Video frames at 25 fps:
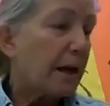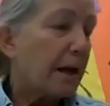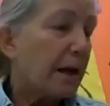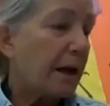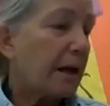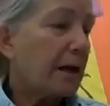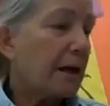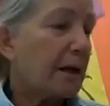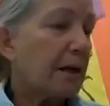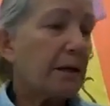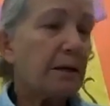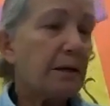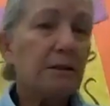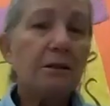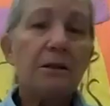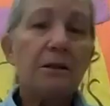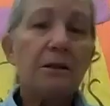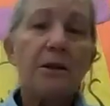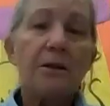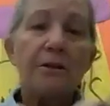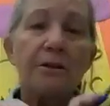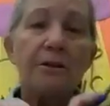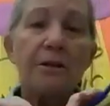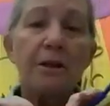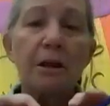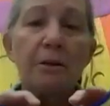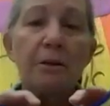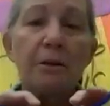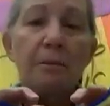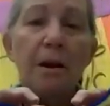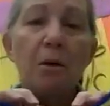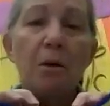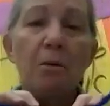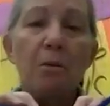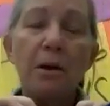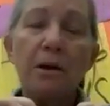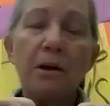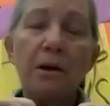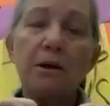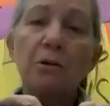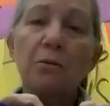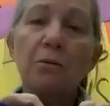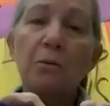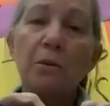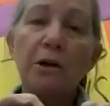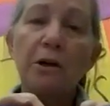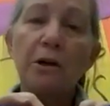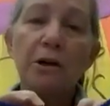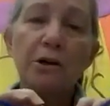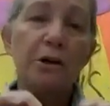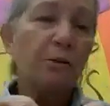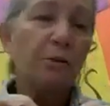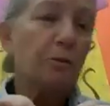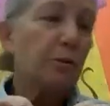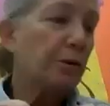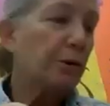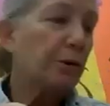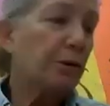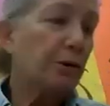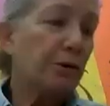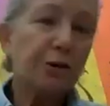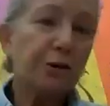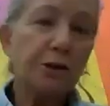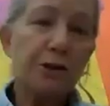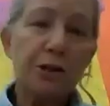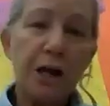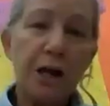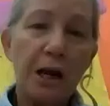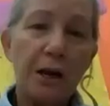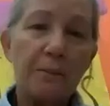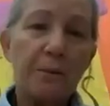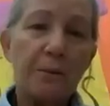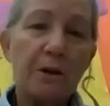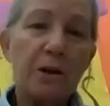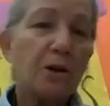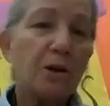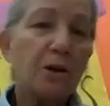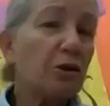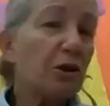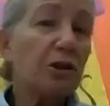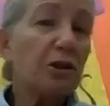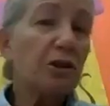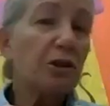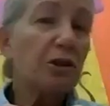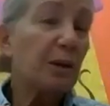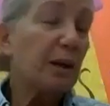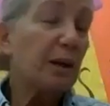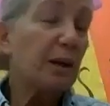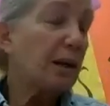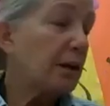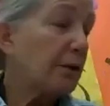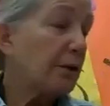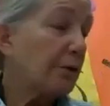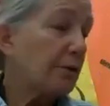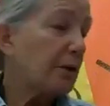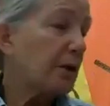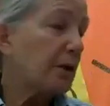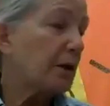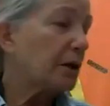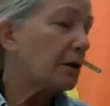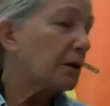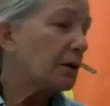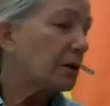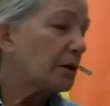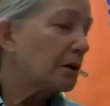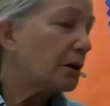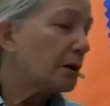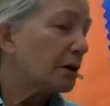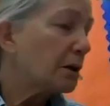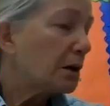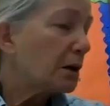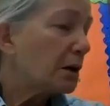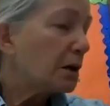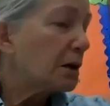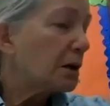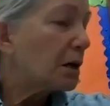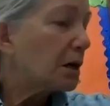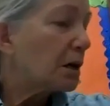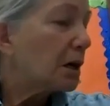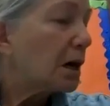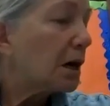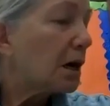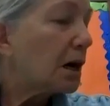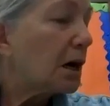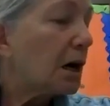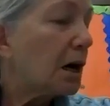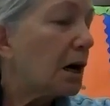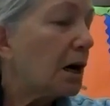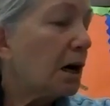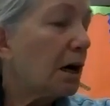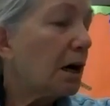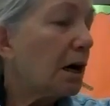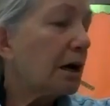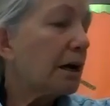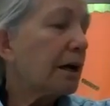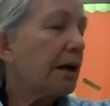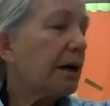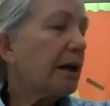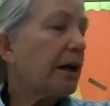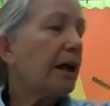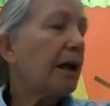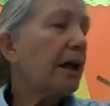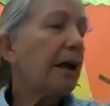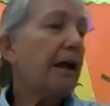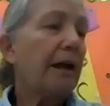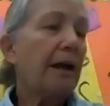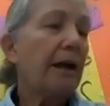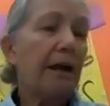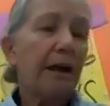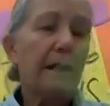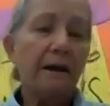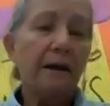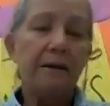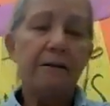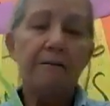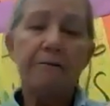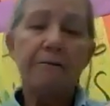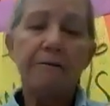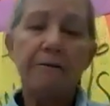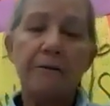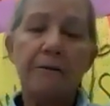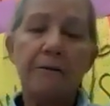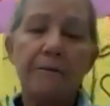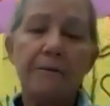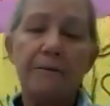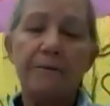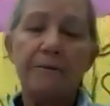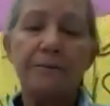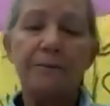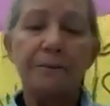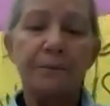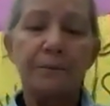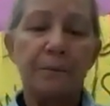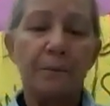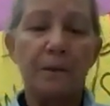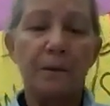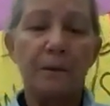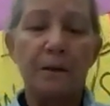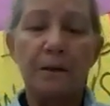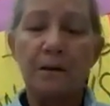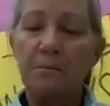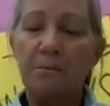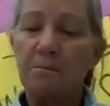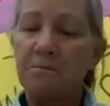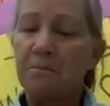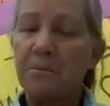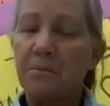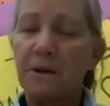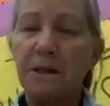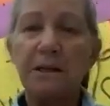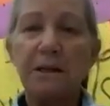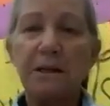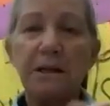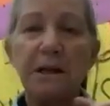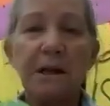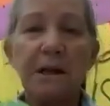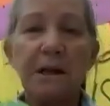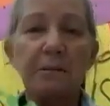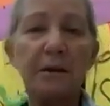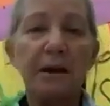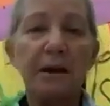And think about what you want to do with your shape. You can do anything. I have picked a name